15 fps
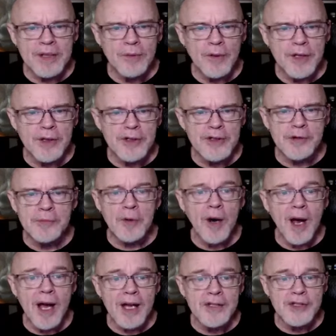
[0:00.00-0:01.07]
when her
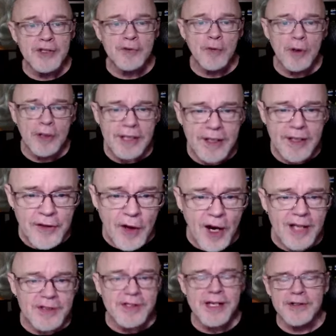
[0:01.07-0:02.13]
surprised, swirling
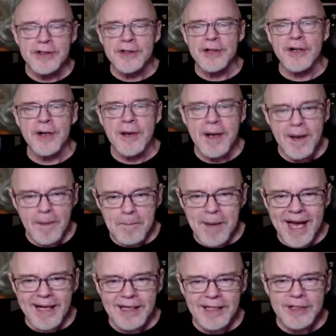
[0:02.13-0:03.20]
thoughts had turned
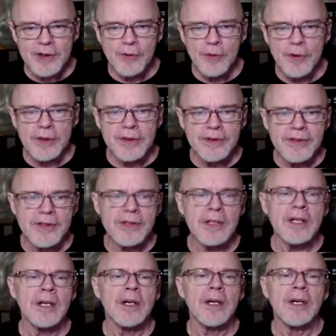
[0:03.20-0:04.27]
back into words.
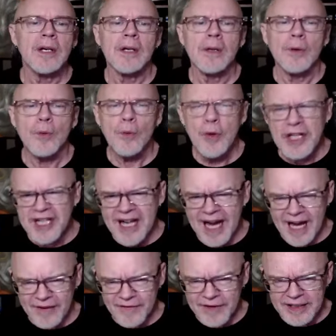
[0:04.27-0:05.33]
We
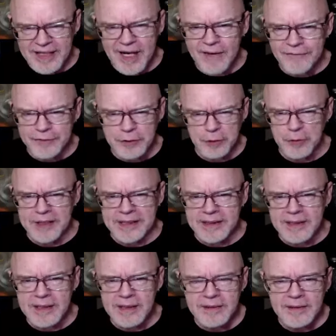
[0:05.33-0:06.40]
have enough to
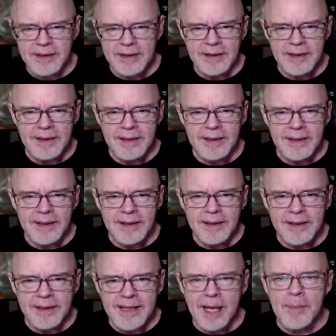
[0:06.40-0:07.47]
eat.
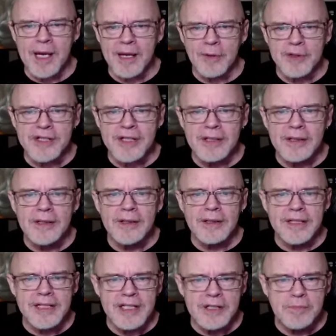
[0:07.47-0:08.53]
Kemme was
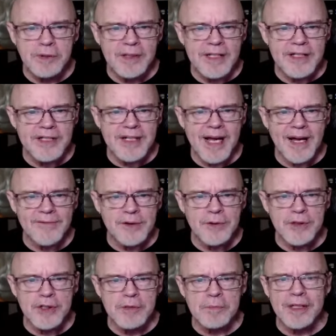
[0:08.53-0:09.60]
clearly displeased to have to
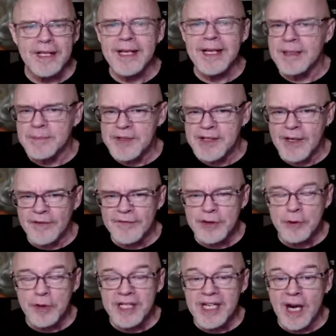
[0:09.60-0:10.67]
explain himself
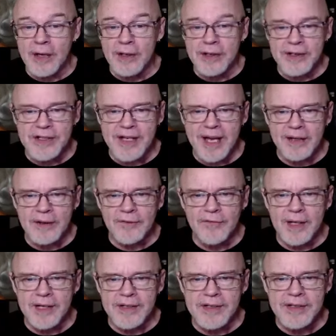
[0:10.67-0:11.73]
to a younger
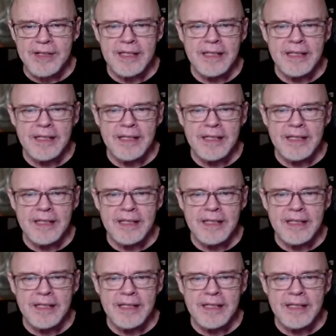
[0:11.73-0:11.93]
sacrifice.